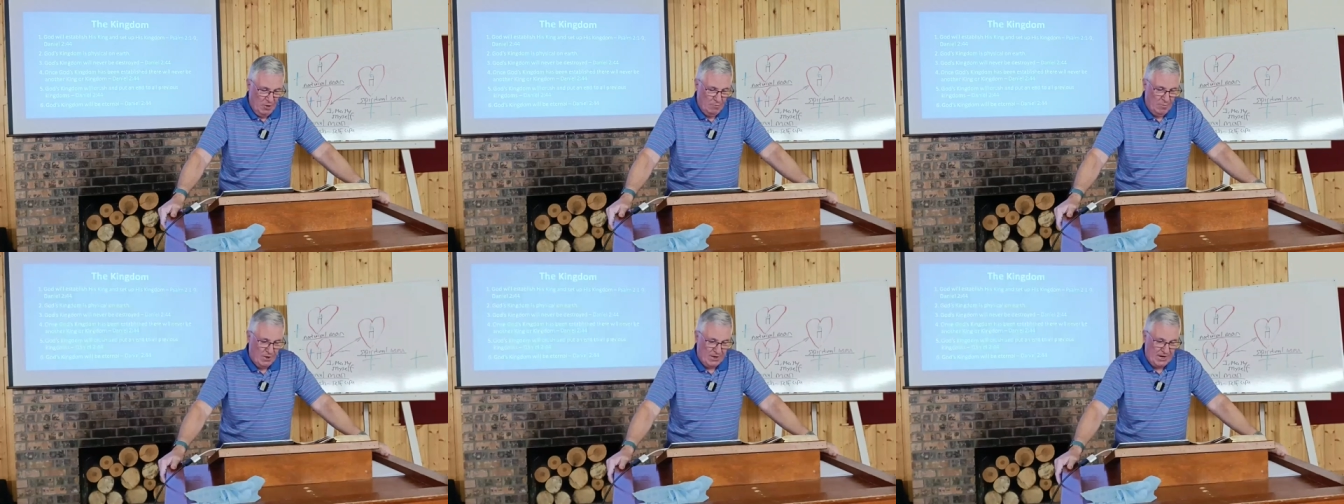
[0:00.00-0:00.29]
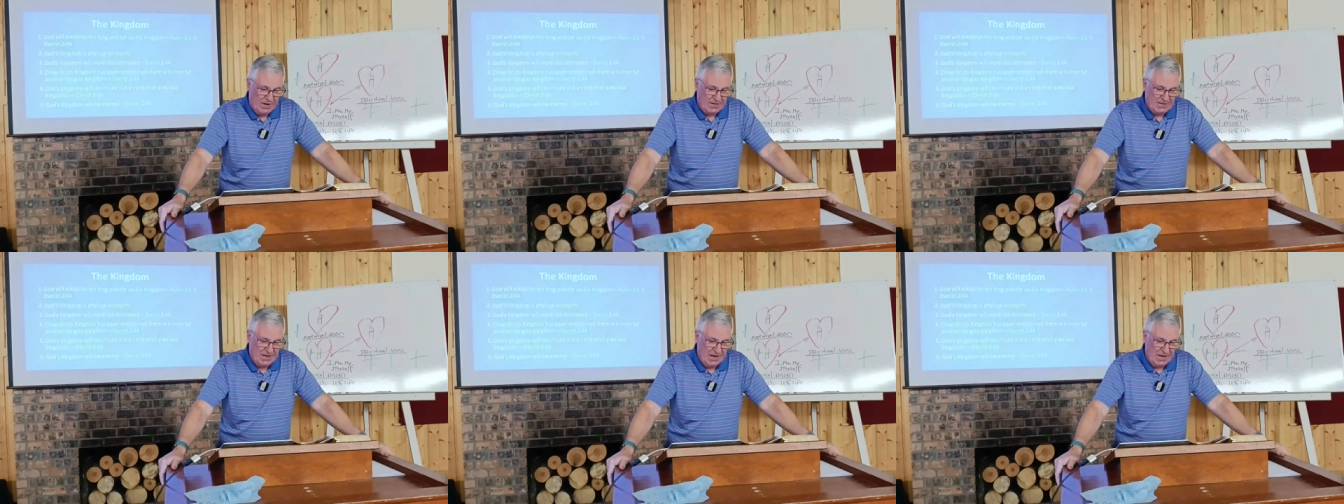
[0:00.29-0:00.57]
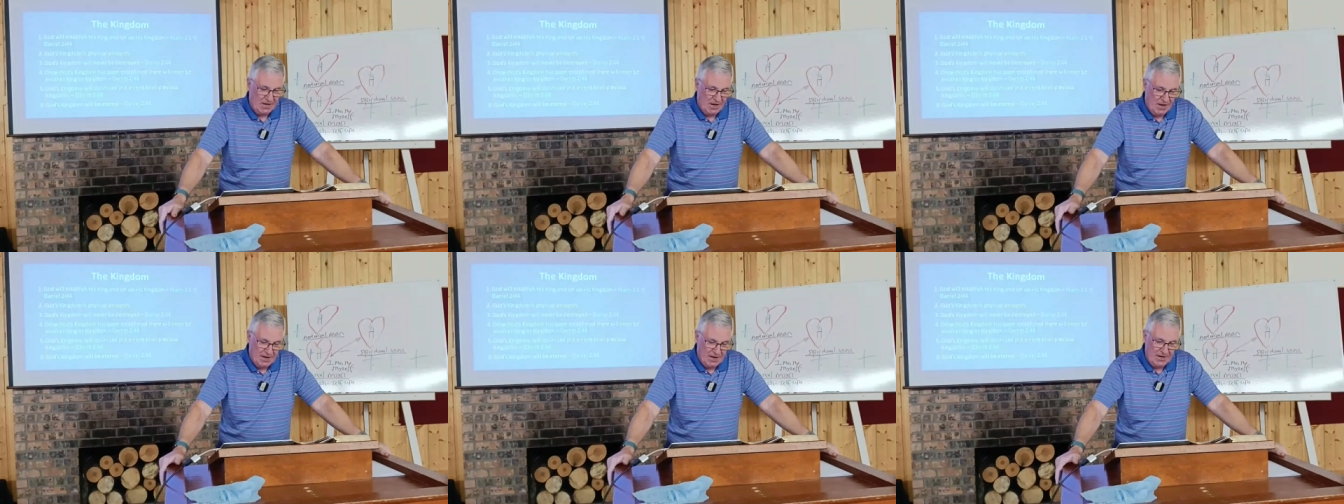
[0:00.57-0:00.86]
But as I
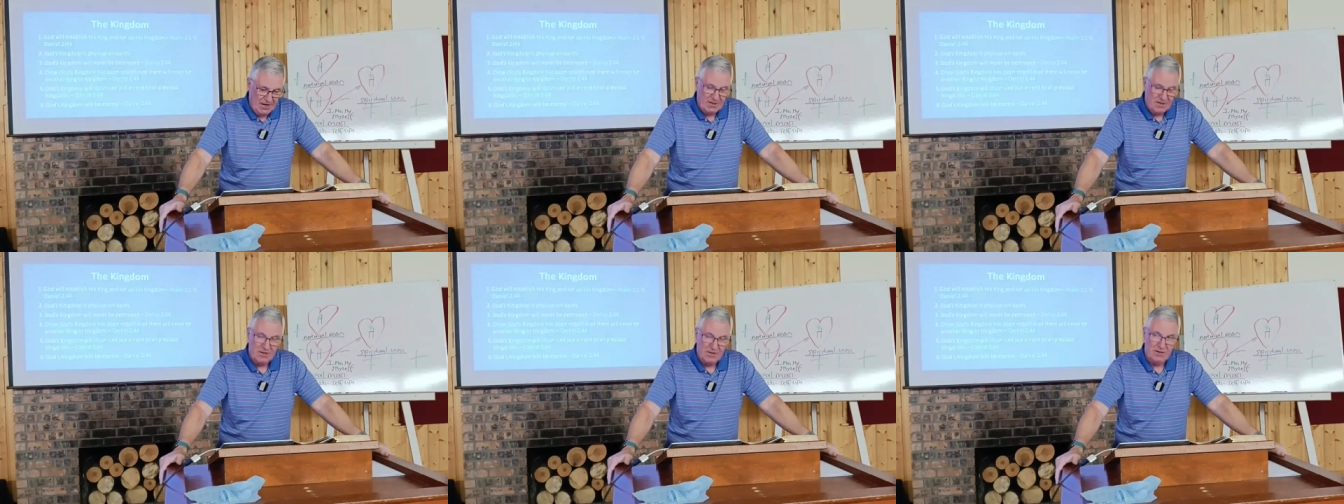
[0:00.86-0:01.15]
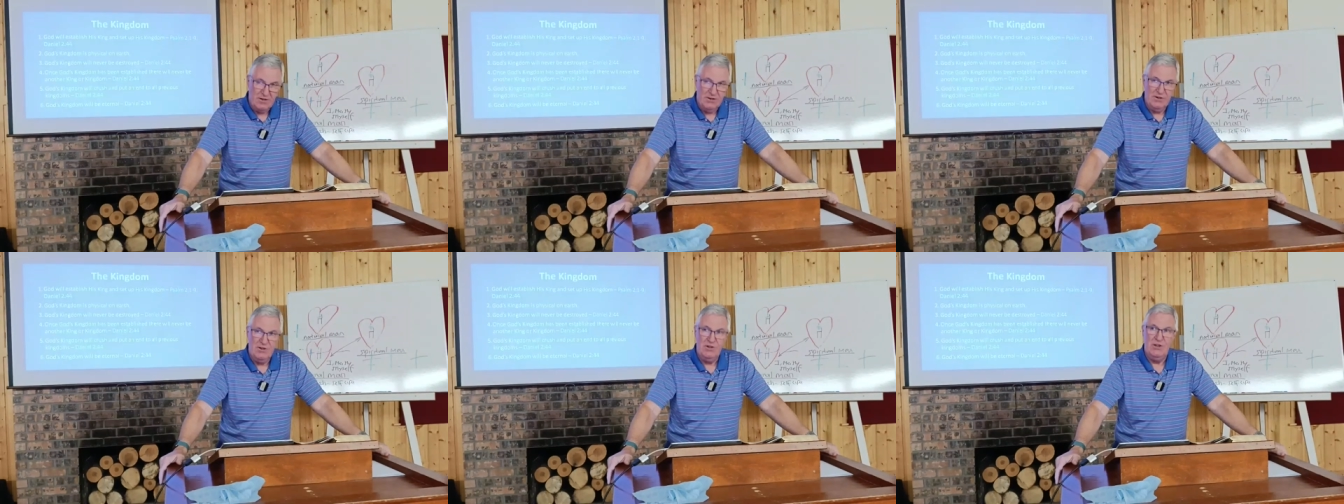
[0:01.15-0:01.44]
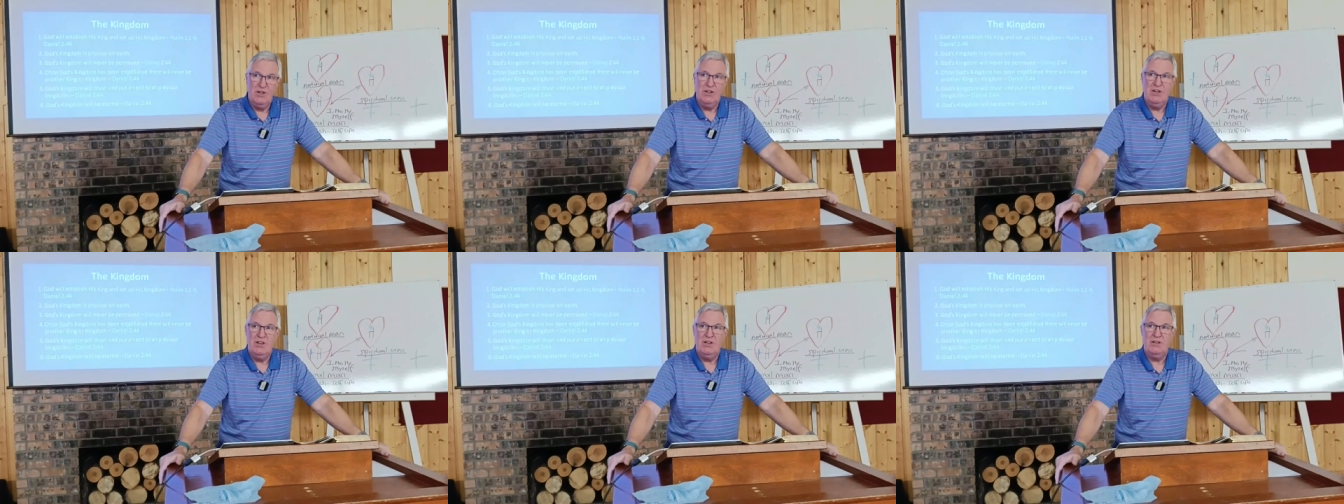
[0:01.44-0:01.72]
got into